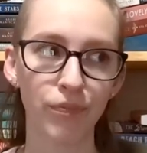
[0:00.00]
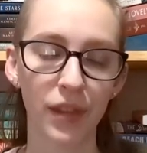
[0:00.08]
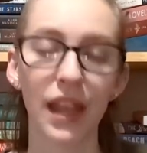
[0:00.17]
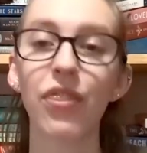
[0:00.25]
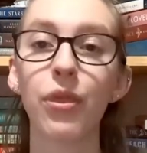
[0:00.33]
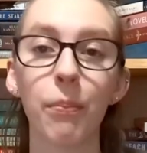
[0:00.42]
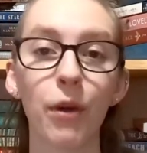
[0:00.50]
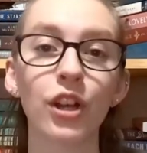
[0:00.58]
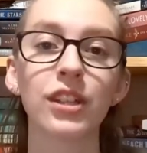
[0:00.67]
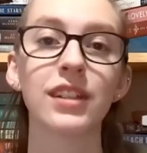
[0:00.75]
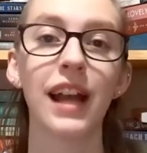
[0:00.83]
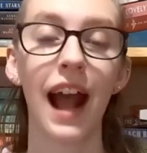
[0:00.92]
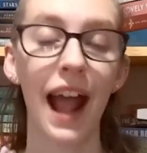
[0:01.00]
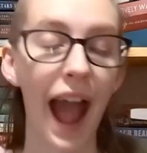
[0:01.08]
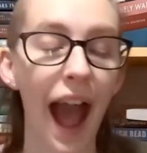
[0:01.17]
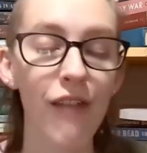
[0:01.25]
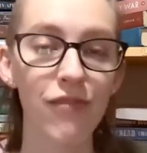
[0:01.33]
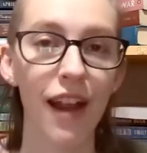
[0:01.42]
get the books that I
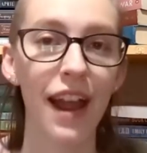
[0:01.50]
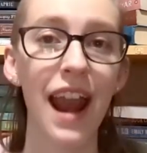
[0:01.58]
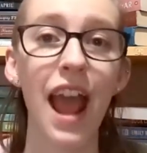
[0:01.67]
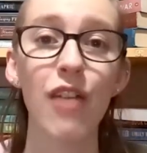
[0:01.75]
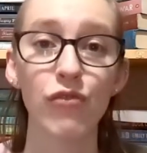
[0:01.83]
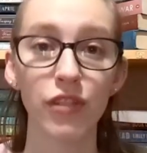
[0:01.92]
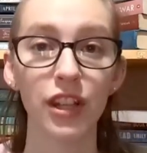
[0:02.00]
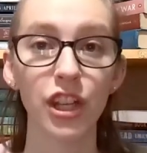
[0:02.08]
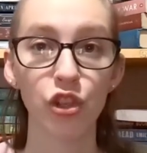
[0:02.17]
have read and really